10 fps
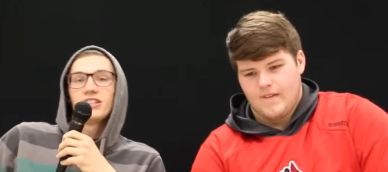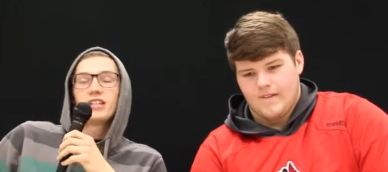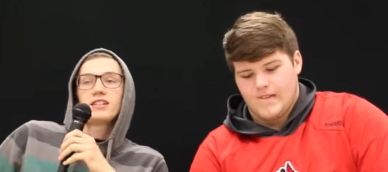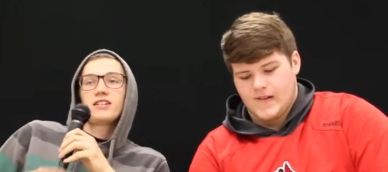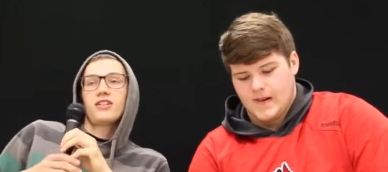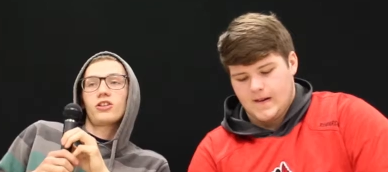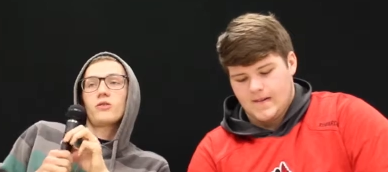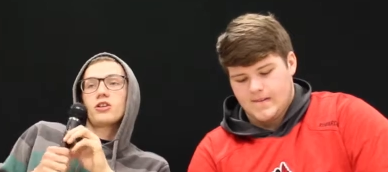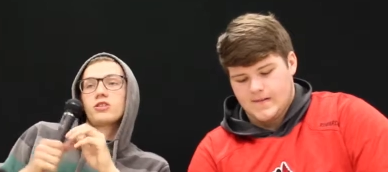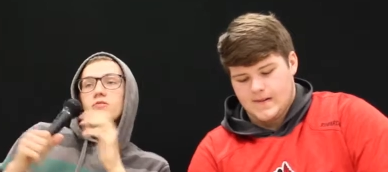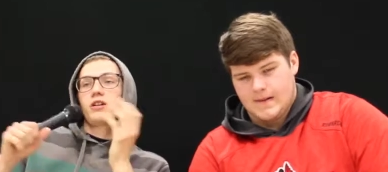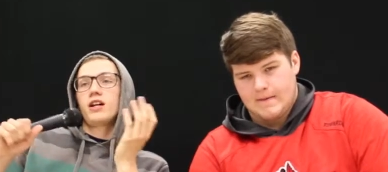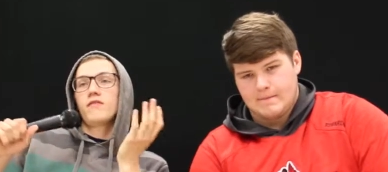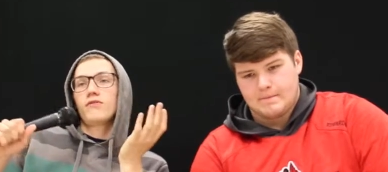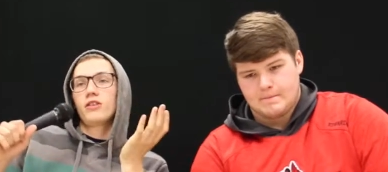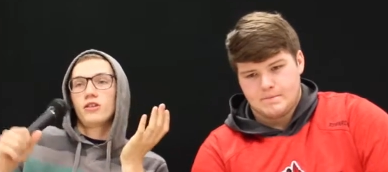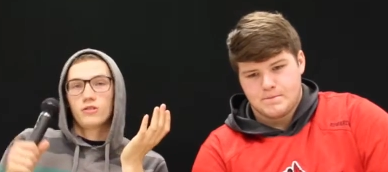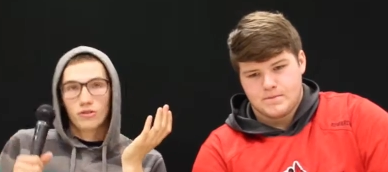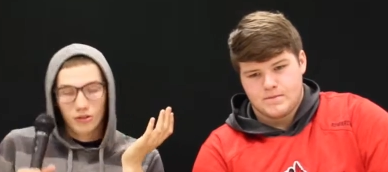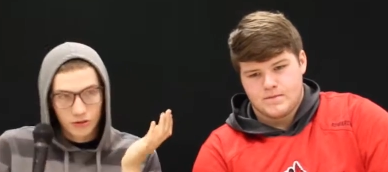Speaker 1: That's all the questions we have for
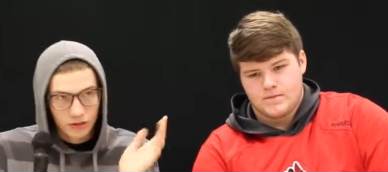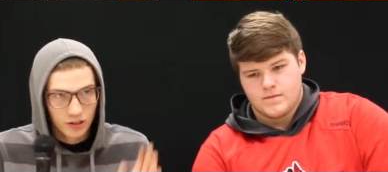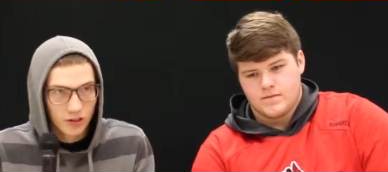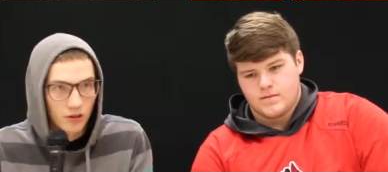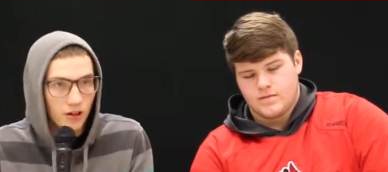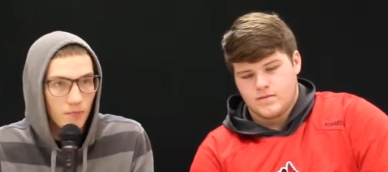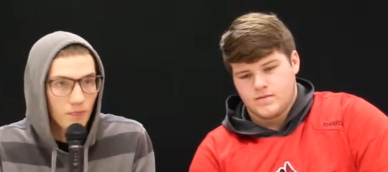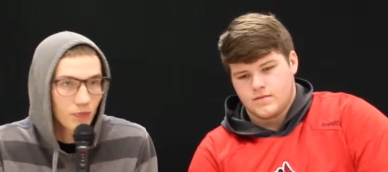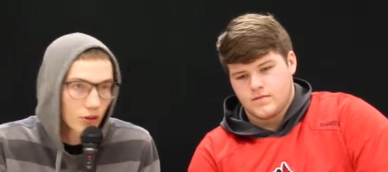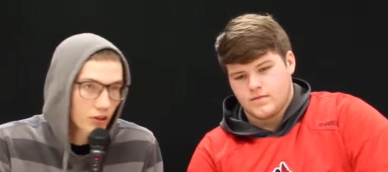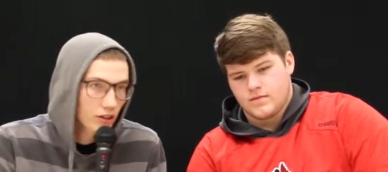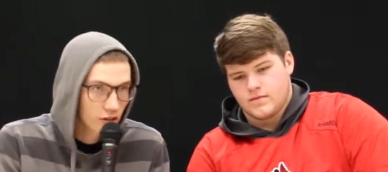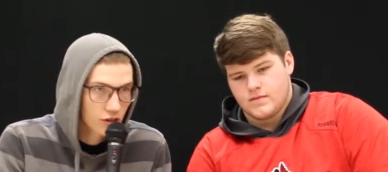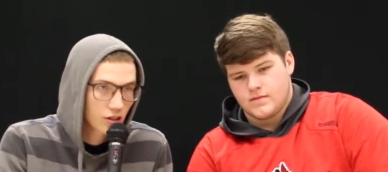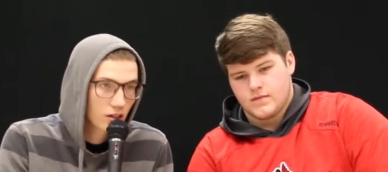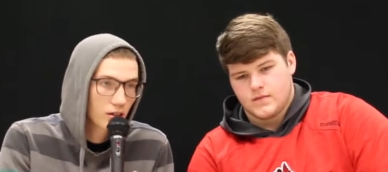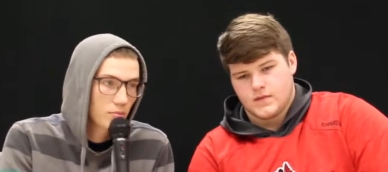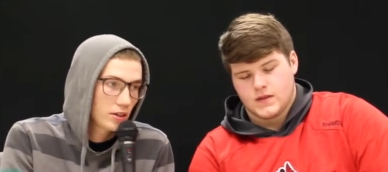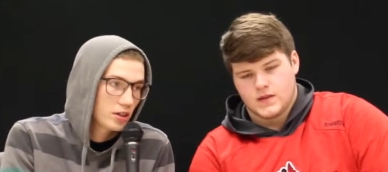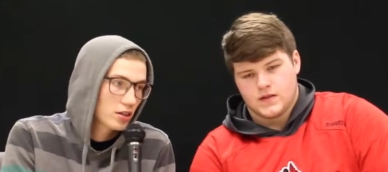those. So um, who do you think should uh,
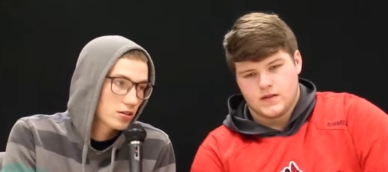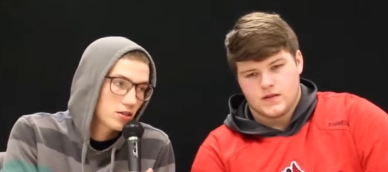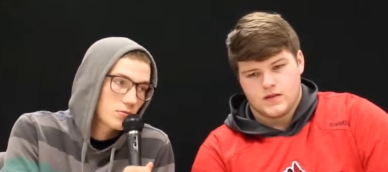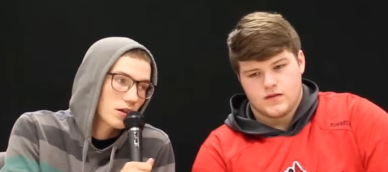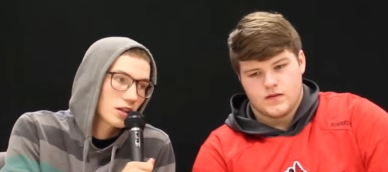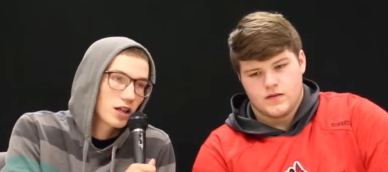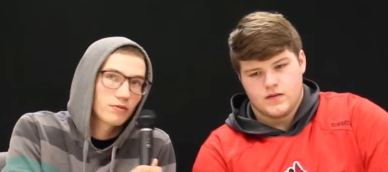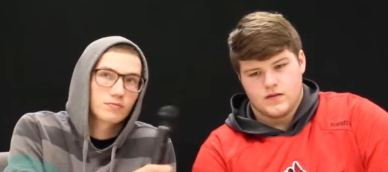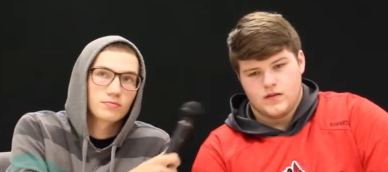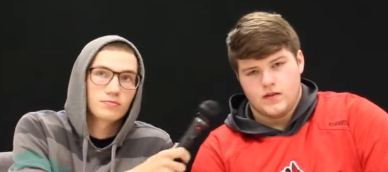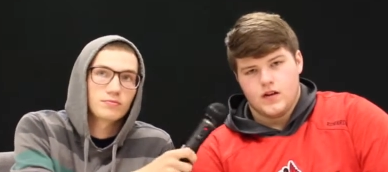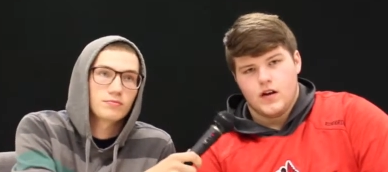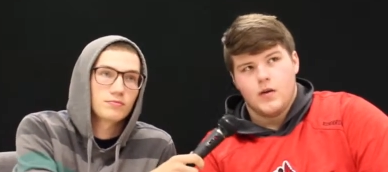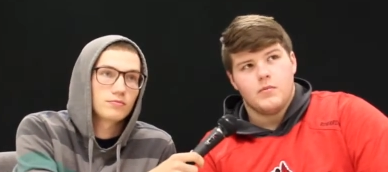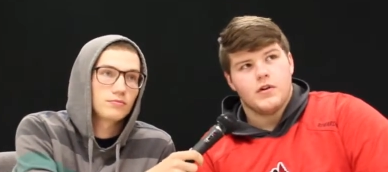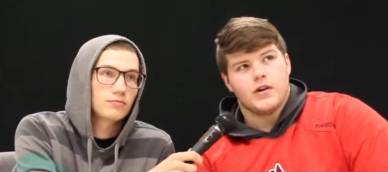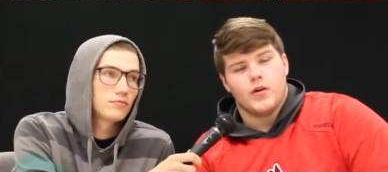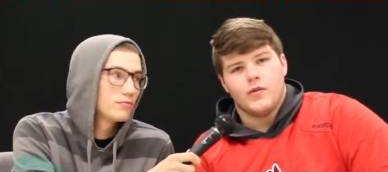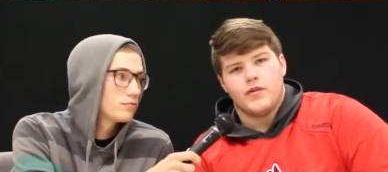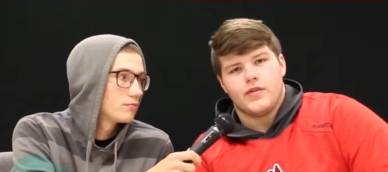be the next senior spotlight, Gavin? I'm
Speaker 2: going to
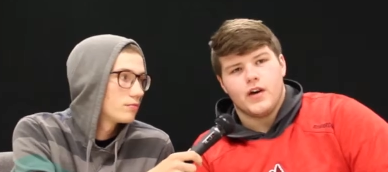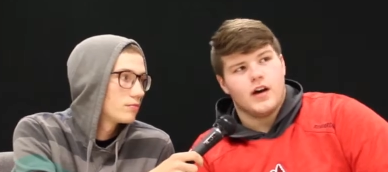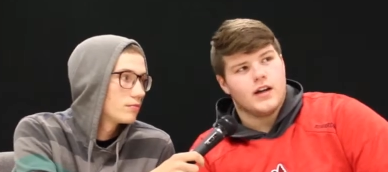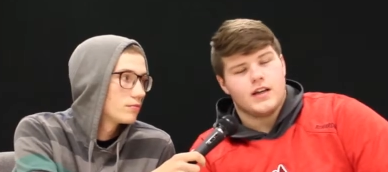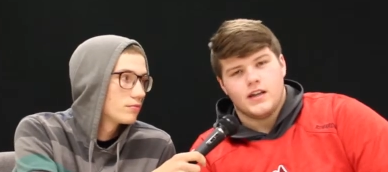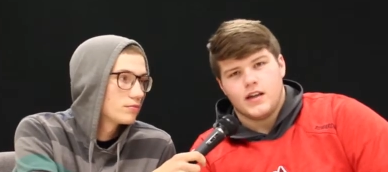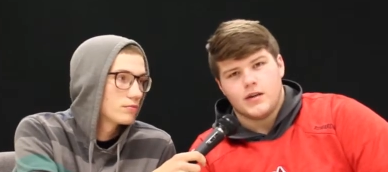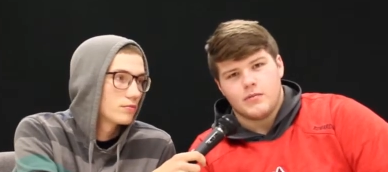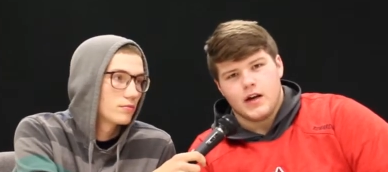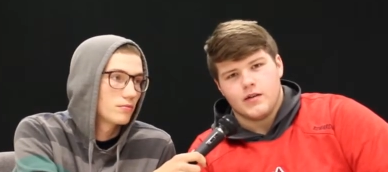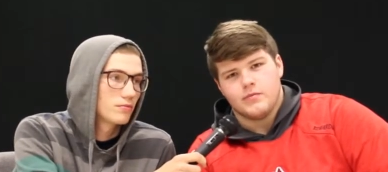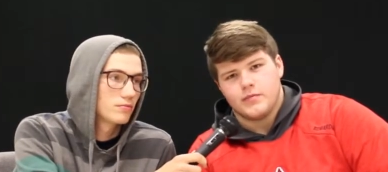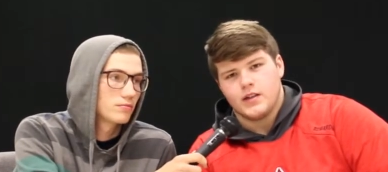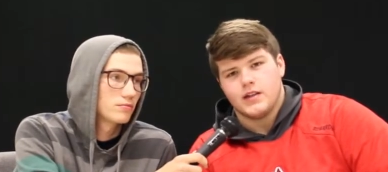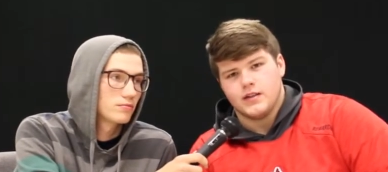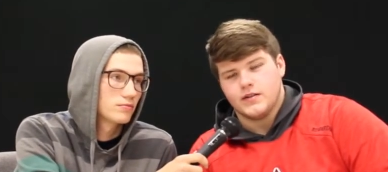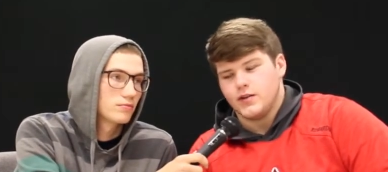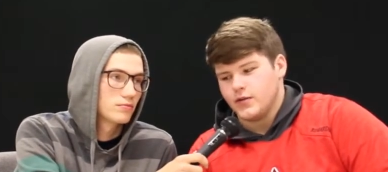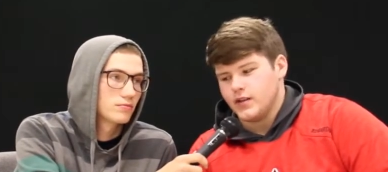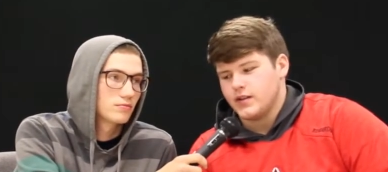go with uh, Keith Hickenbottom. He needs to
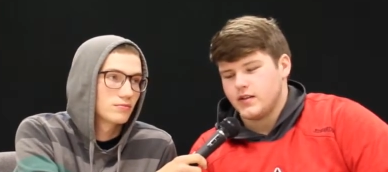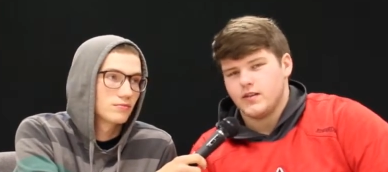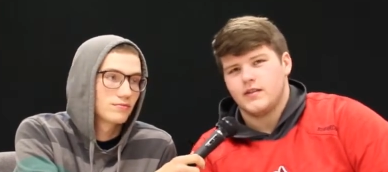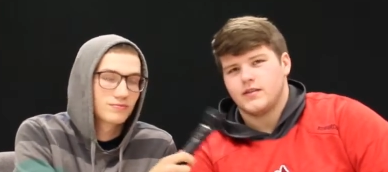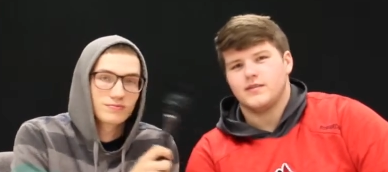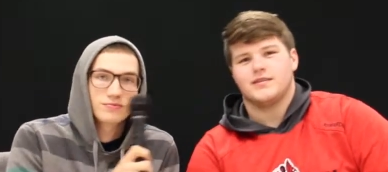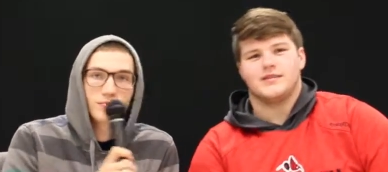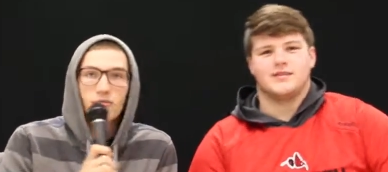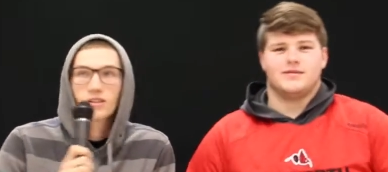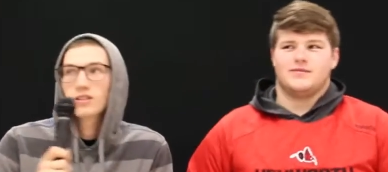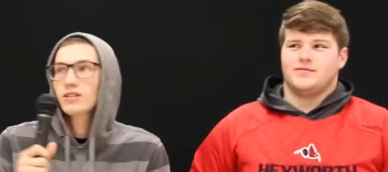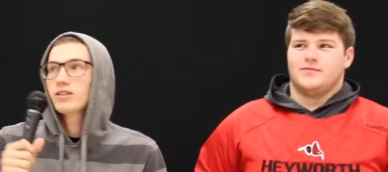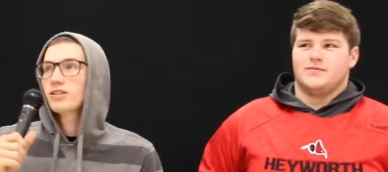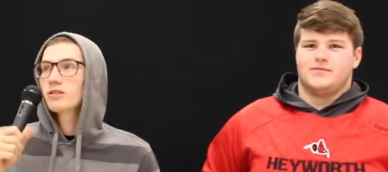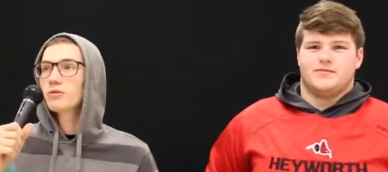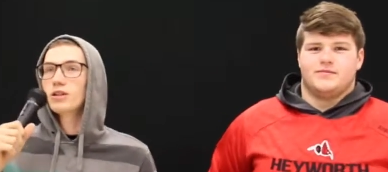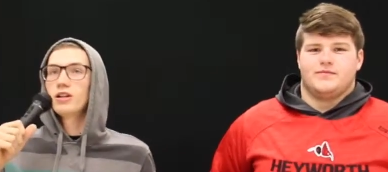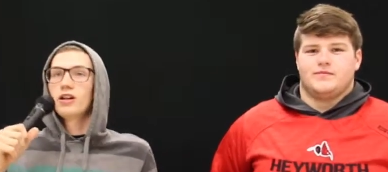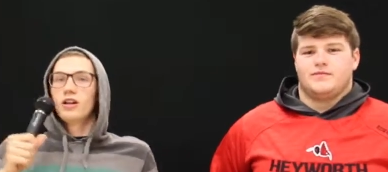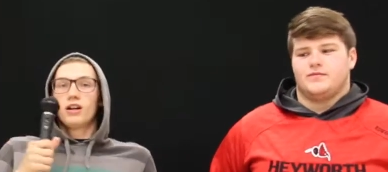do this. Good one.
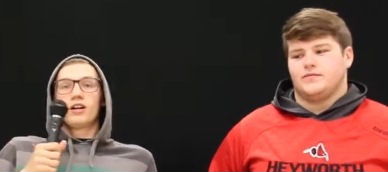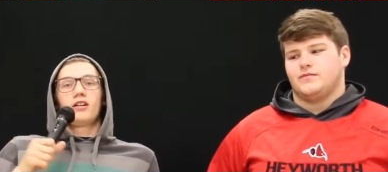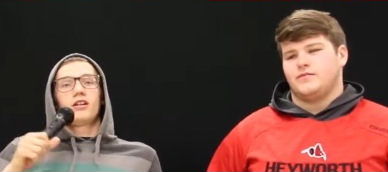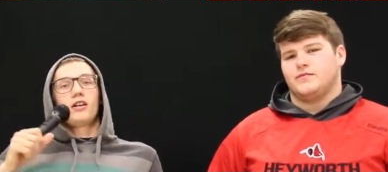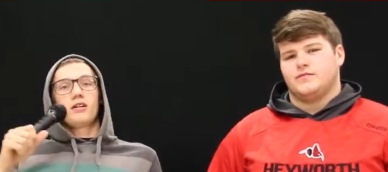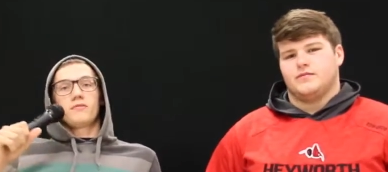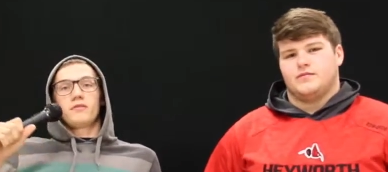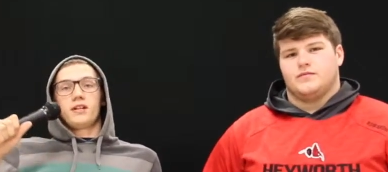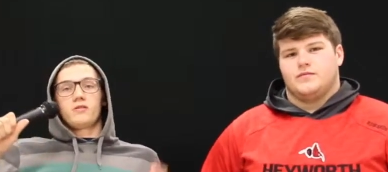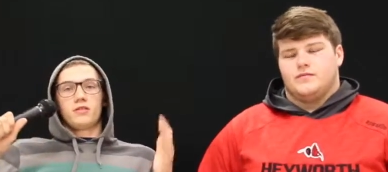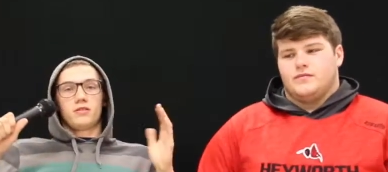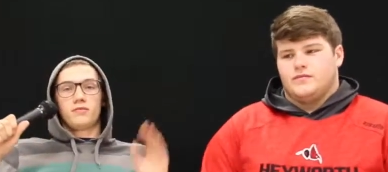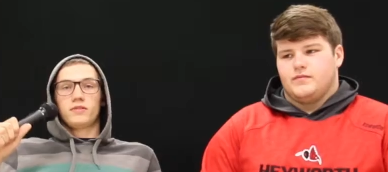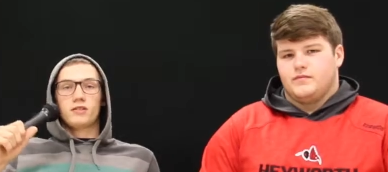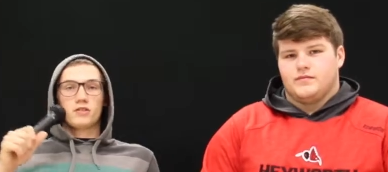
Speaker 1: All right. That was a, that